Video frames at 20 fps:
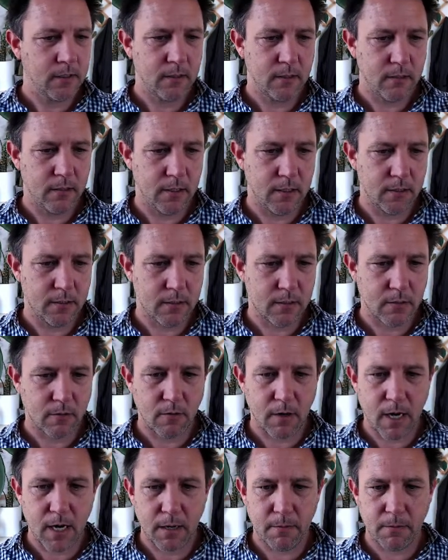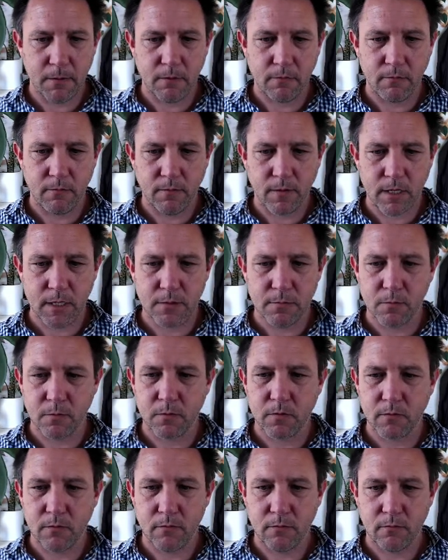Instagram and Facebook
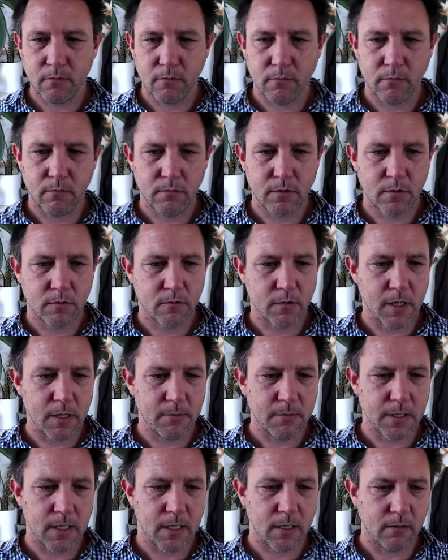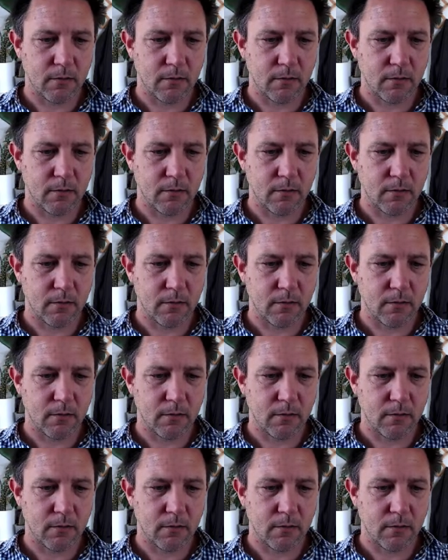streams aren't